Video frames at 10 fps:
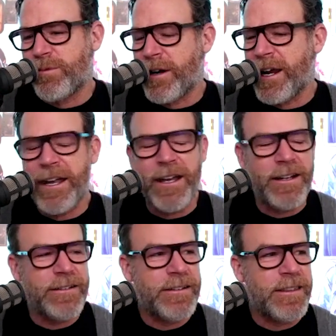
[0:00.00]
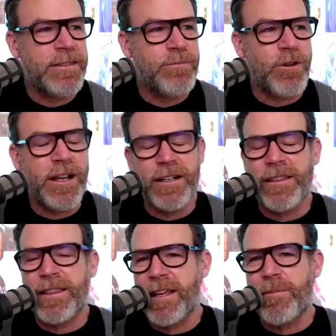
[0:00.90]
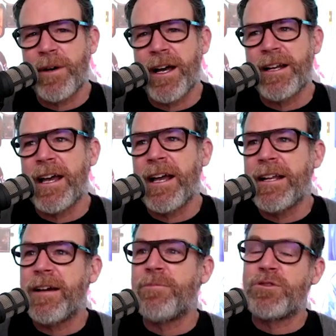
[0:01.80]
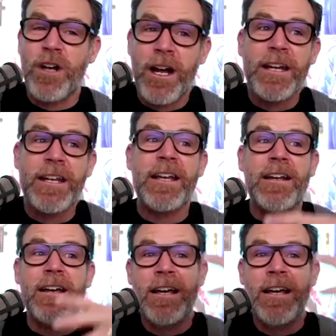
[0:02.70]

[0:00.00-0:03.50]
branded thing of mine. And I'm trying to get